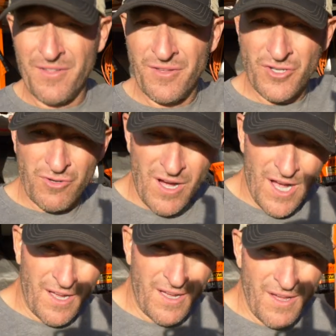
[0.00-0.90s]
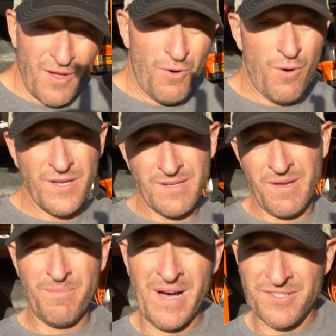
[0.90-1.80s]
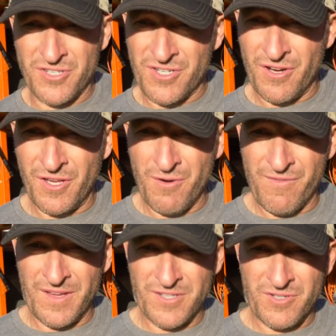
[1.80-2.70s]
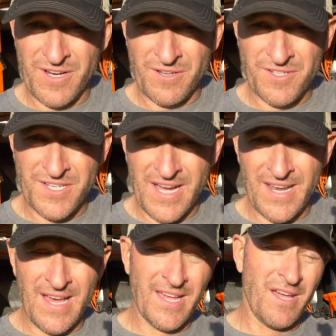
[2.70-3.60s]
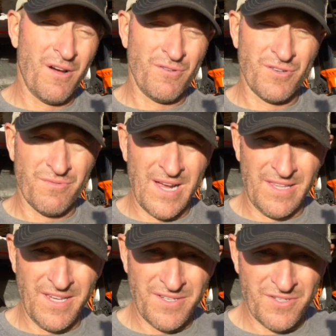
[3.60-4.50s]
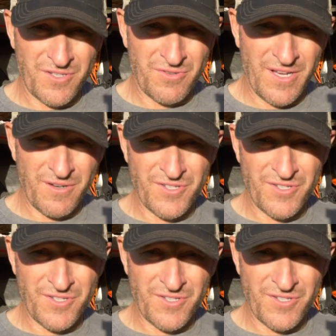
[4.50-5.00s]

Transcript: the truck, or as I'm about to show you over on the trailer side, I can go directly into the trailer.